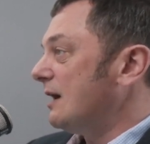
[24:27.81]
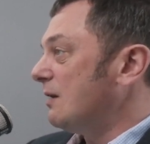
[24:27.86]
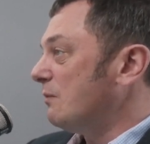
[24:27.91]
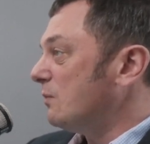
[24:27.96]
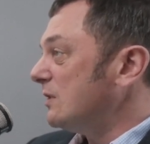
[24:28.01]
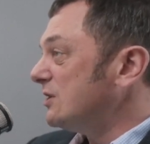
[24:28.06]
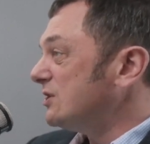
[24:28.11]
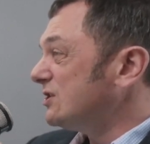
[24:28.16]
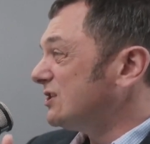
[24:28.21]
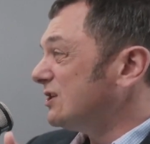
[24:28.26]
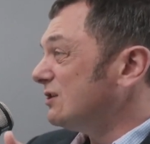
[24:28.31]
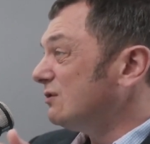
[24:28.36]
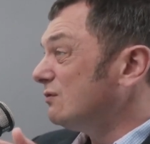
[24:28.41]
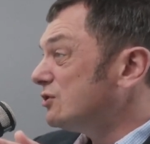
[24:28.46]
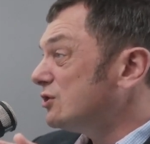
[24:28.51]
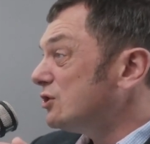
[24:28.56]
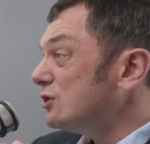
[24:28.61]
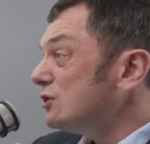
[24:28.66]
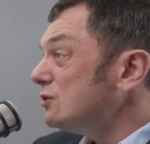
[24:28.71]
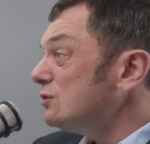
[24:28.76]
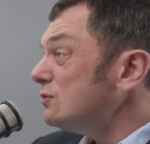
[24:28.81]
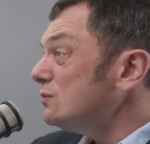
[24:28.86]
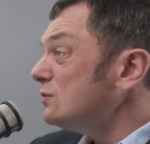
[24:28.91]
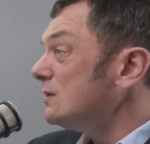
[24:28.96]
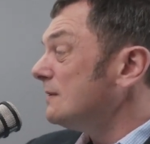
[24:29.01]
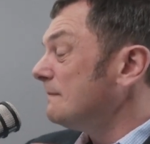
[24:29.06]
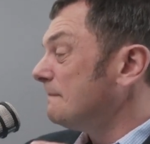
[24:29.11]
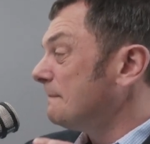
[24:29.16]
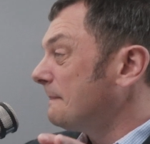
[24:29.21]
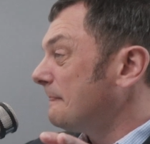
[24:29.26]
We still do
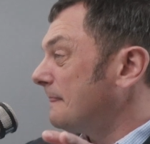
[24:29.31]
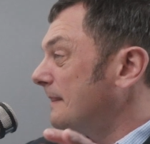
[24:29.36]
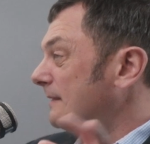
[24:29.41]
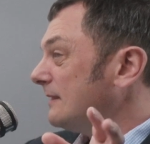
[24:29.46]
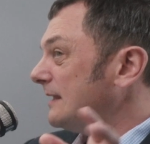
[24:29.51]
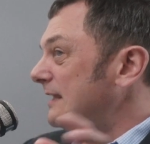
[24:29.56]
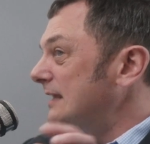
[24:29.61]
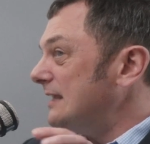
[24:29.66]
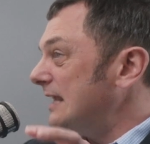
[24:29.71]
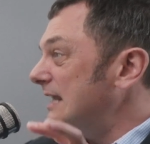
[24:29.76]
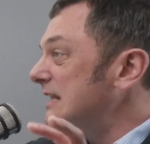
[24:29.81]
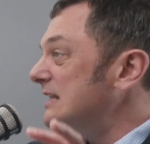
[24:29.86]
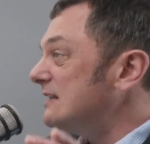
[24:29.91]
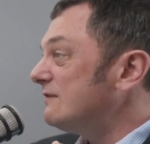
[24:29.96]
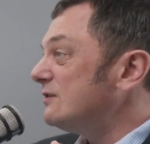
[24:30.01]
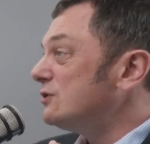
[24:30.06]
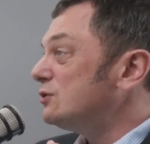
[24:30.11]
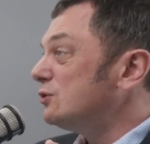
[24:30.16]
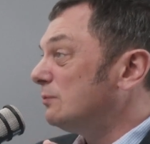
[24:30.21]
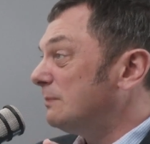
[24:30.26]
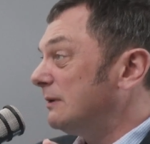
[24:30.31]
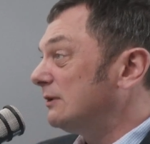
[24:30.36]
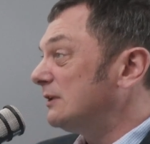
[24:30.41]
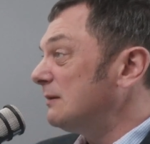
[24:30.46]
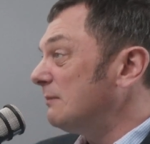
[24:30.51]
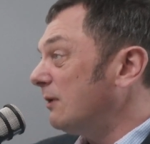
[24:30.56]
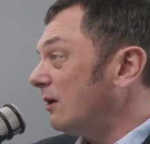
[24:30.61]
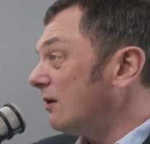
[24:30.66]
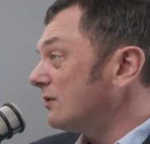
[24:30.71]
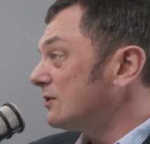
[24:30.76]
the individual building
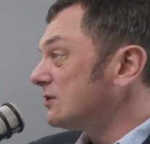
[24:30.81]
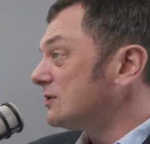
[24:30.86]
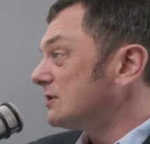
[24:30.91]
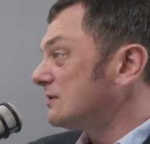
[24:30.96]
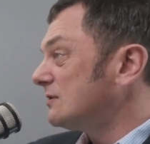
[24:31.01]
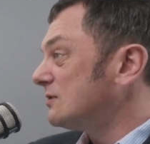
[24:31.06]
blocks.